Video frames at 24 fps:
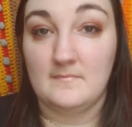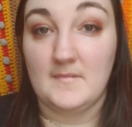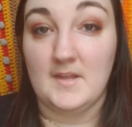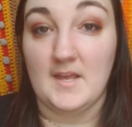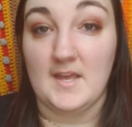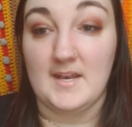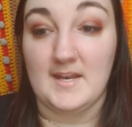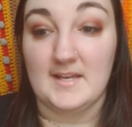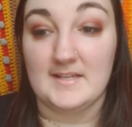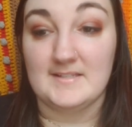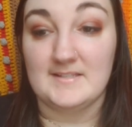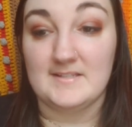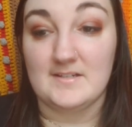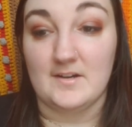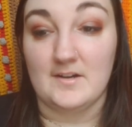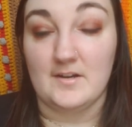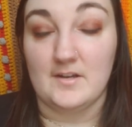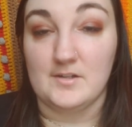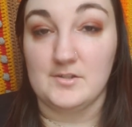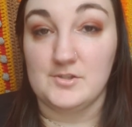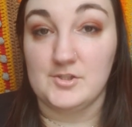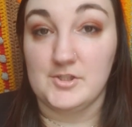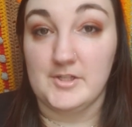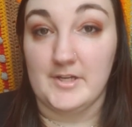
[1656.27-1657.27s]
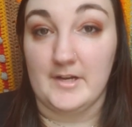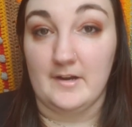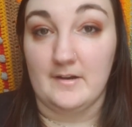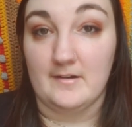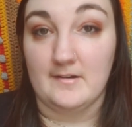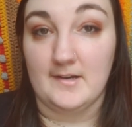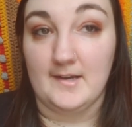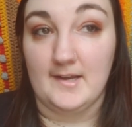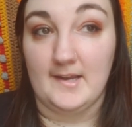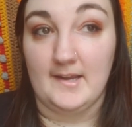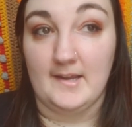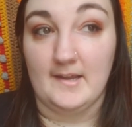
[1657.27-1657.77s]
And I started
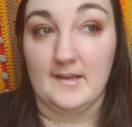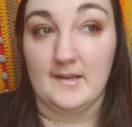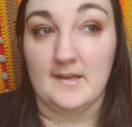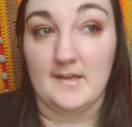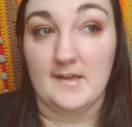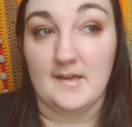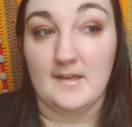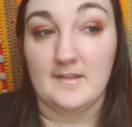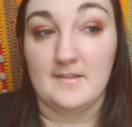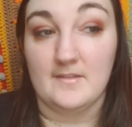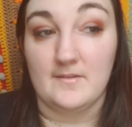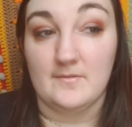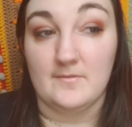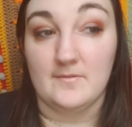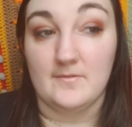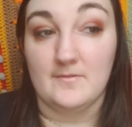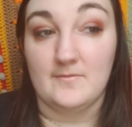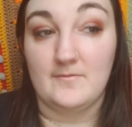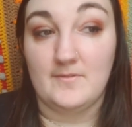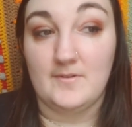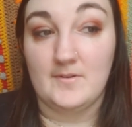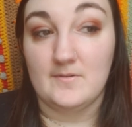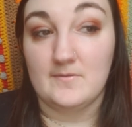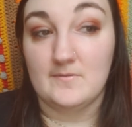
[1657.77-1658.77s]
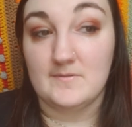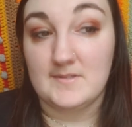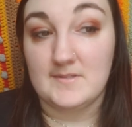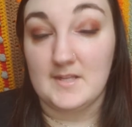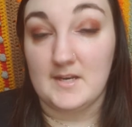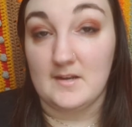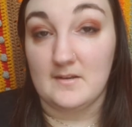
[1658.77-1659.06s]
sharing the reviews that